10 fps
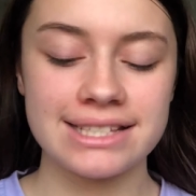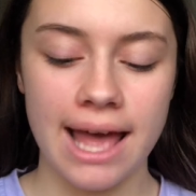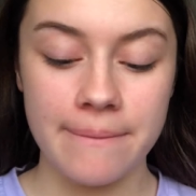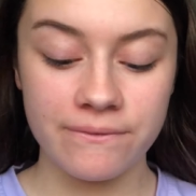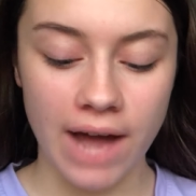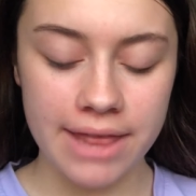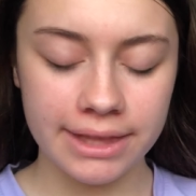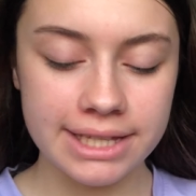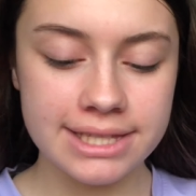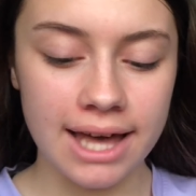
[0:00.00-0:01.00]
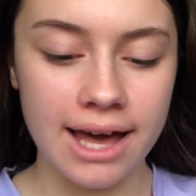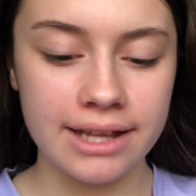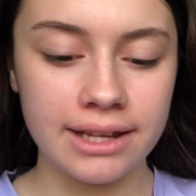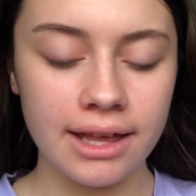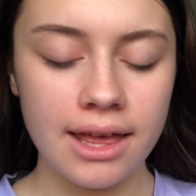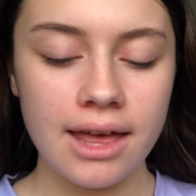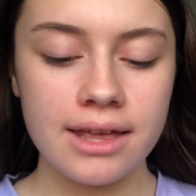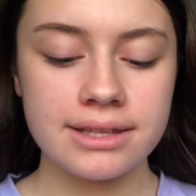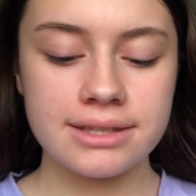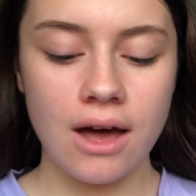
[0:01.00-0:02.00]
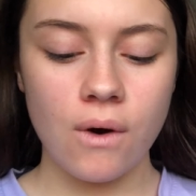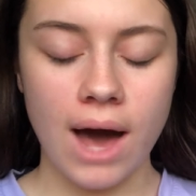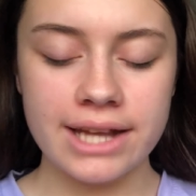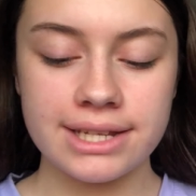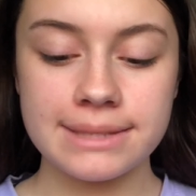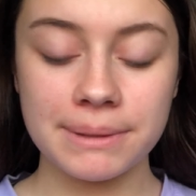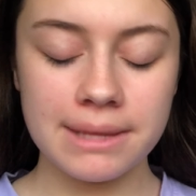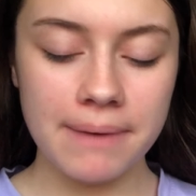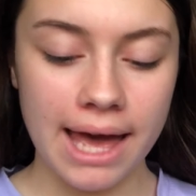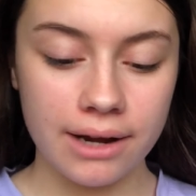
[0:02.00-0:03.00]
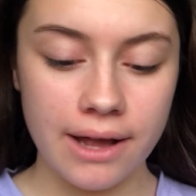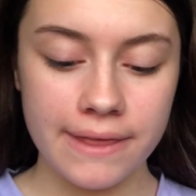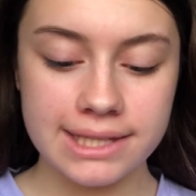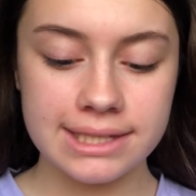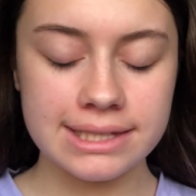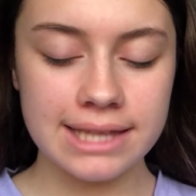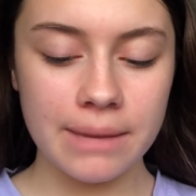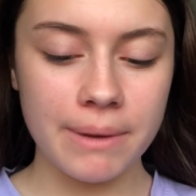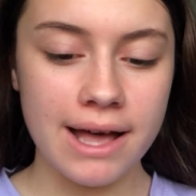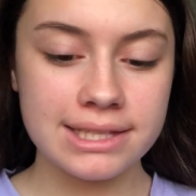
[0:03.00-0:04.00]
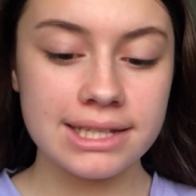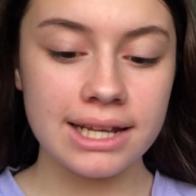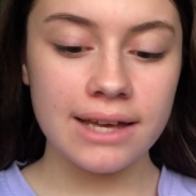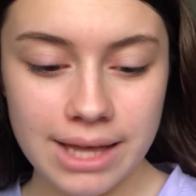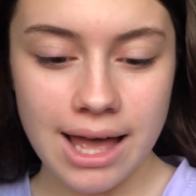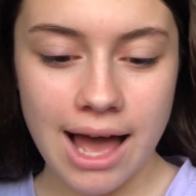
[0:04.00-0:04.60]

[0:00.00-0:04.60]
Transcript: I'm finally done. So I just put the background that says stay positive.